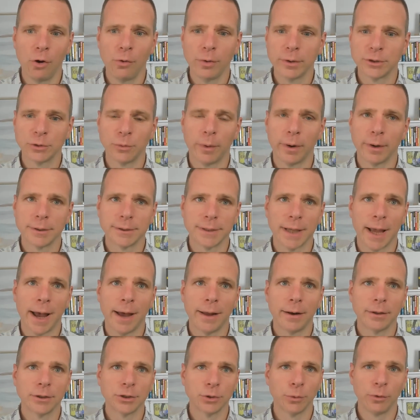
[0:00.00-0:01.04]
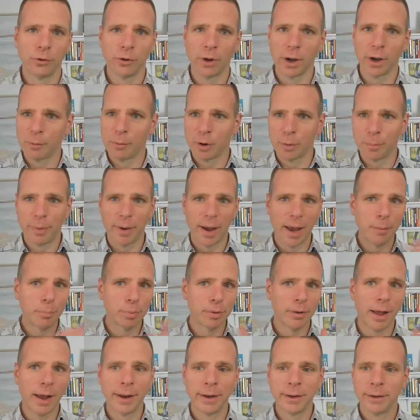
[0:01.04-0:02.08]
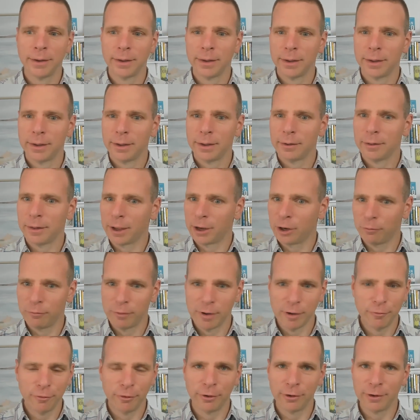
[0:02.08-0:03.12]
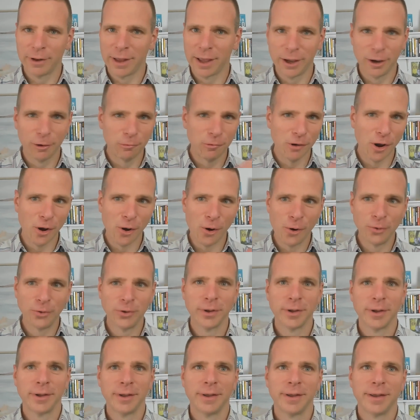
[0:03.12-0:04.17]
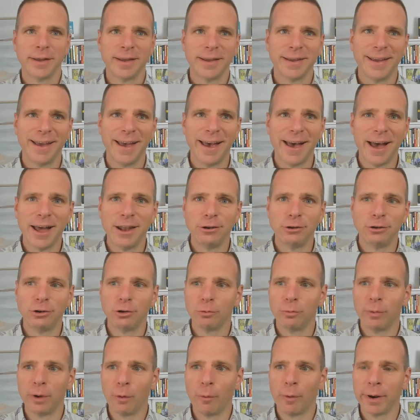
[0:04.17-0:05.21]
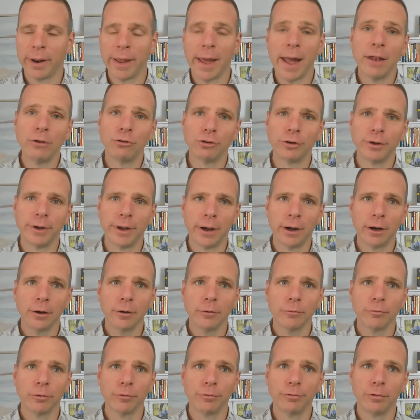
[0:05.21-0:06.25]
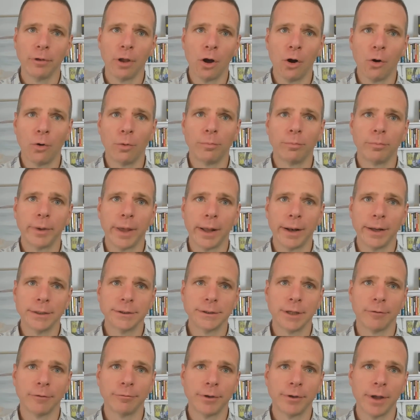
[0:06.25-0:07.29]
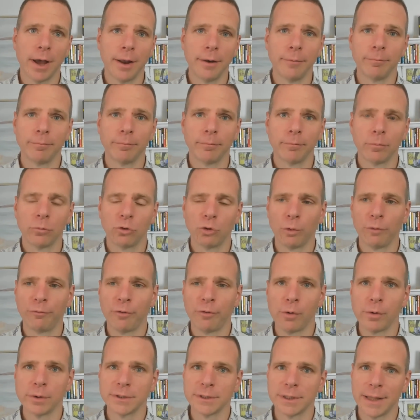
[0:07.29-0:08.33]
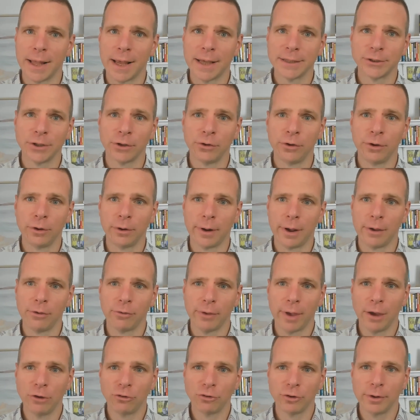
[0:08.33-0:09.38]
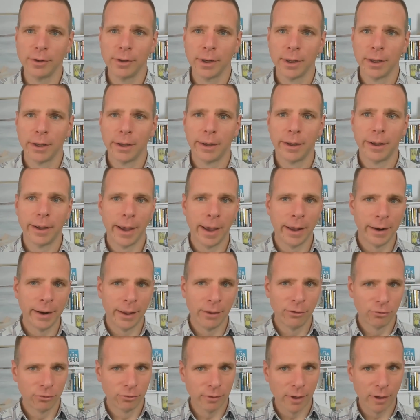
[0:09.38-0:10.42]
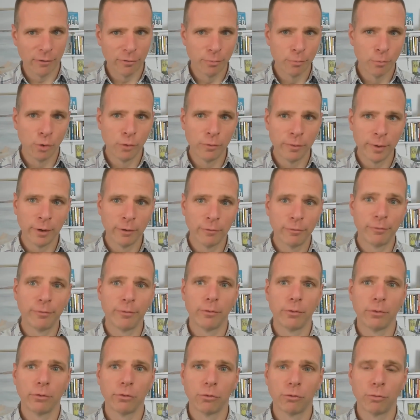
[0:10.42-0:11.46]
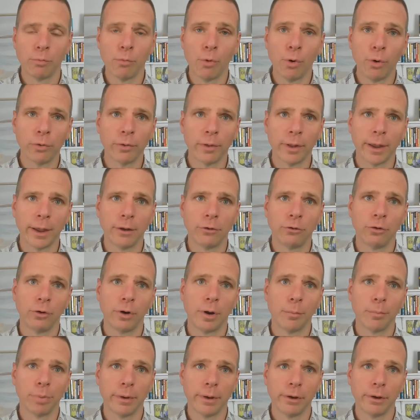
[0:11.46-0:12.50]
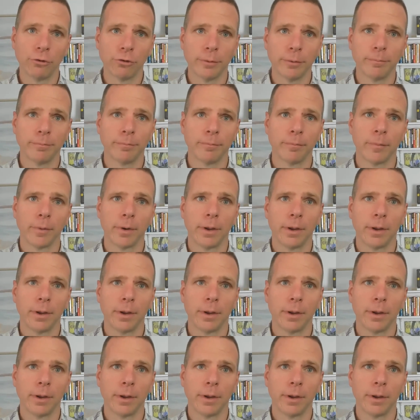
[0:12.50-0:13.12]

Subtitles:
is where it's at. So we talk about a pipeline, like a river, like a road, and we want to engineer for flow, getting stuff done. So we focus less on utilization and is stuff moving smoothly to completion,